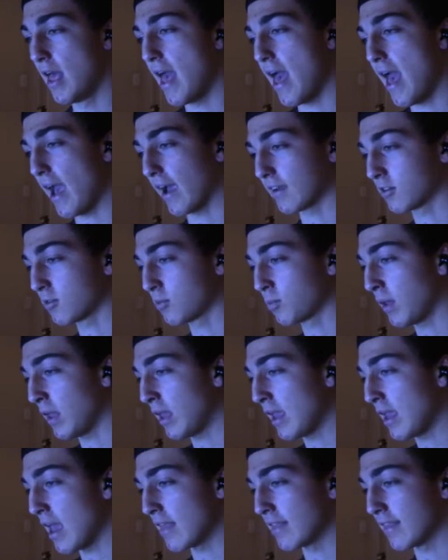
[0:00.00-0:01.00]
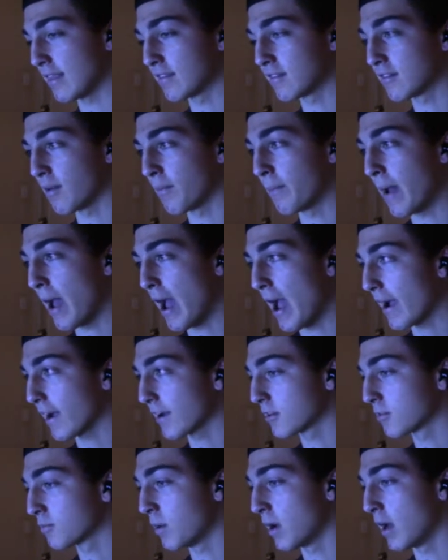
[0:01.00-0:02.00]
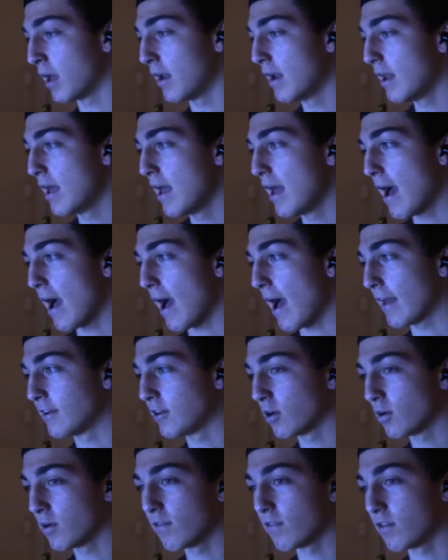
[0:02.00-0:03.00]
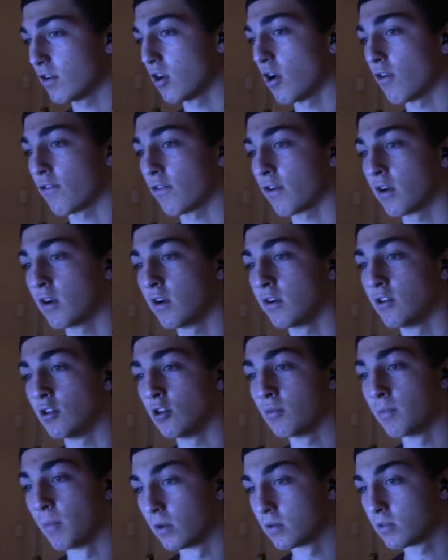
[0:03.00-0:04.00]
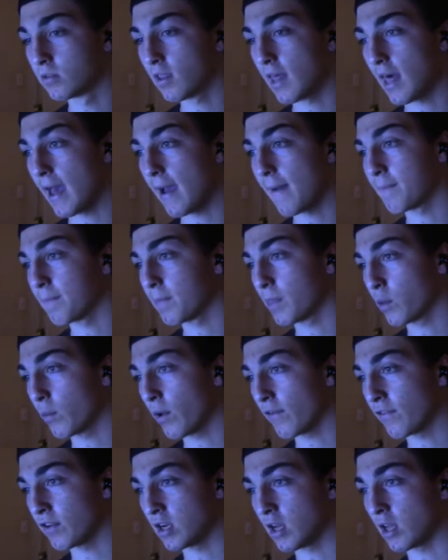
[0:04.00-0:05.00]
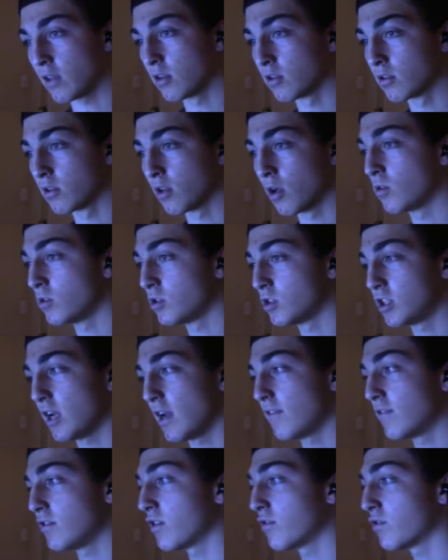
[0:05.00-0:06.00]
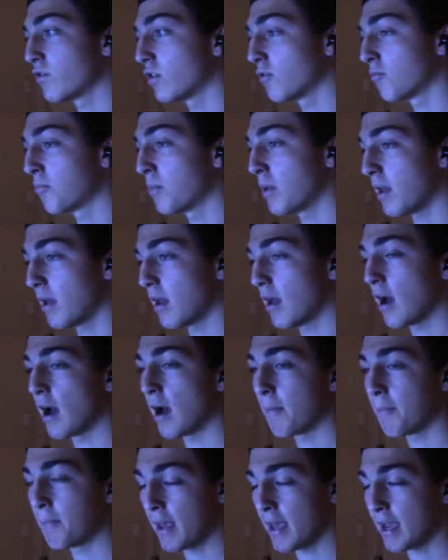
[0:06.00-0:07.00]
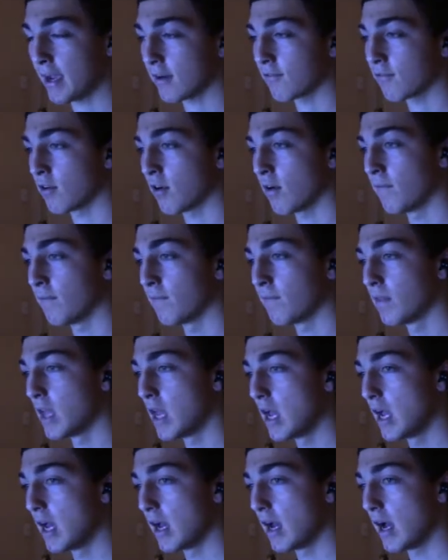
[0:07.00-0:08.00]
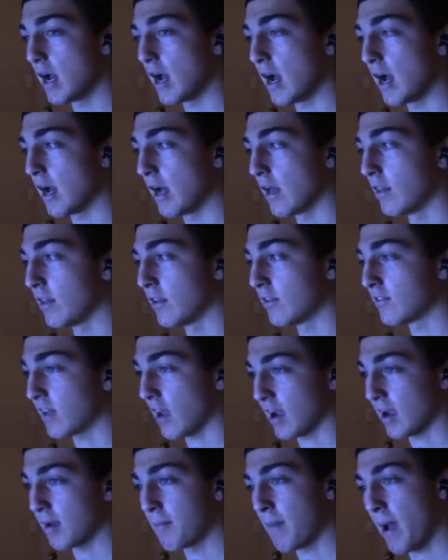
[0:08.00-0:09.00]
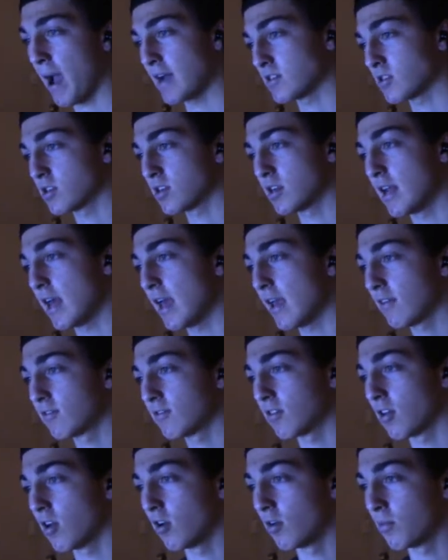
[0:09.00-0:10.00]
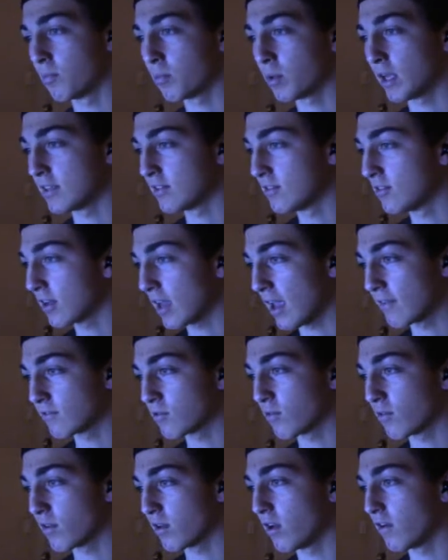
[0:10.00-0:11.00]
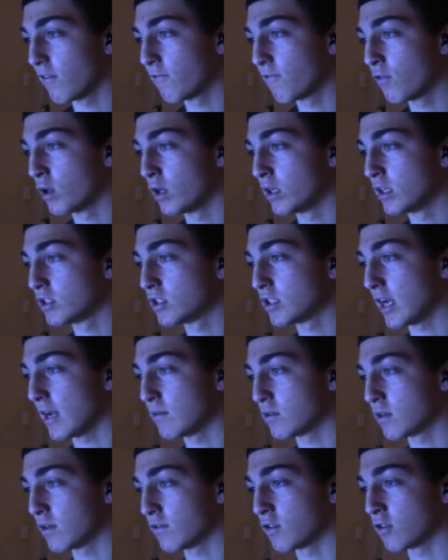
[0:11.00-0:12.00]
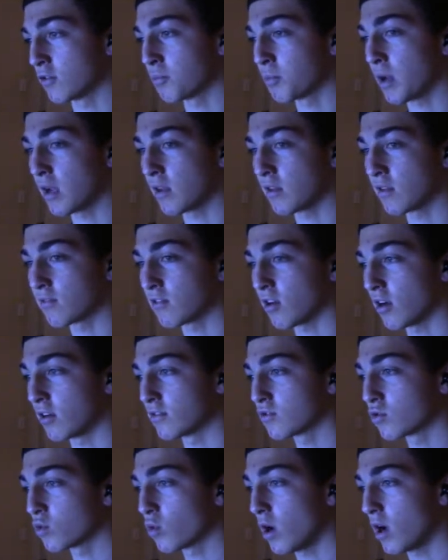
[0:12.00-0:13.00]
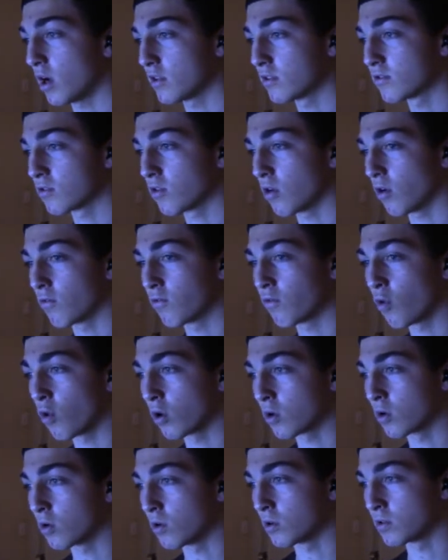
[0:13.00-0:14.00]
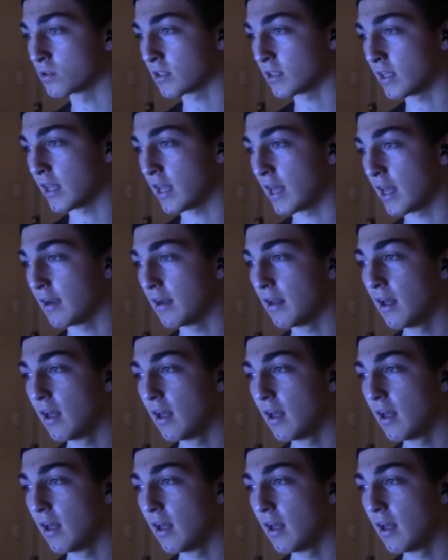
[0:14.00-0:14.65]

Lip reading: XP and then some packs, but I don't even know if I'm gonna do most of that. We have another lone shapeshifters pick from the second batch today. So play 2 games with a foot shapeshifters, play on the starting squad, score 4 goals, and then